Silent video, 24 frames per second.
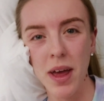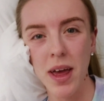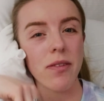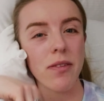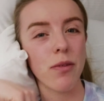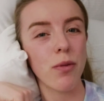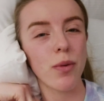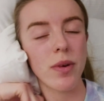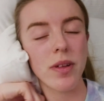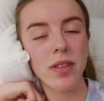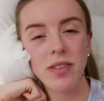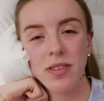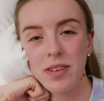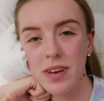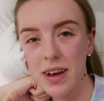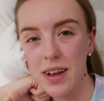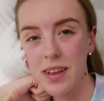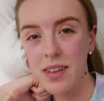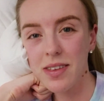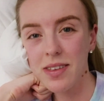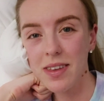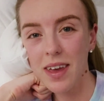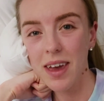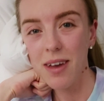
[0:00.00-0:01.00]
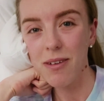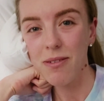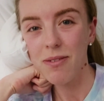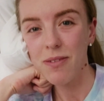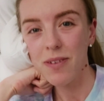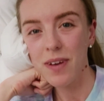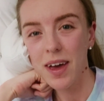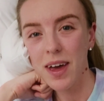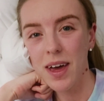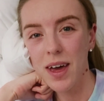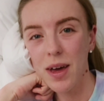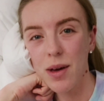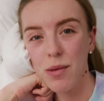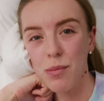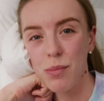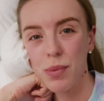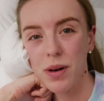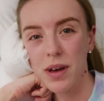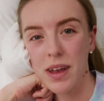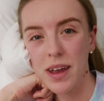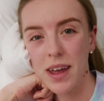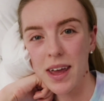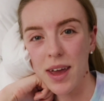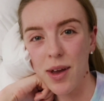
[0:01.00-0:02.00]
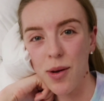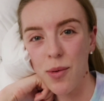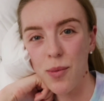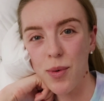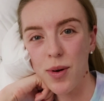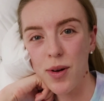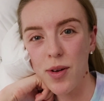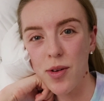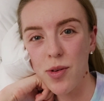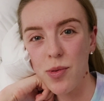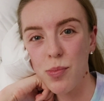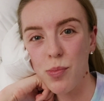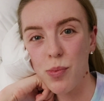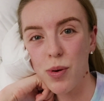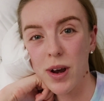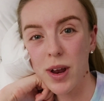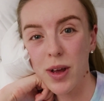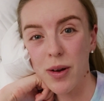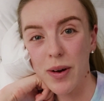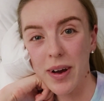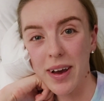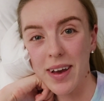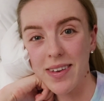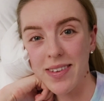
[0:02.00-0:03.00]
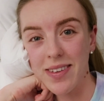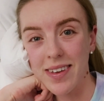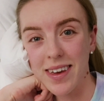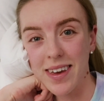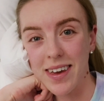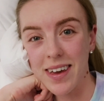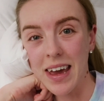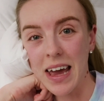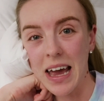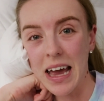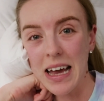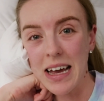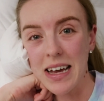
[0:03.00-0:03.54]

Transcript: Everyone stayed safe, but it was pretty crazy.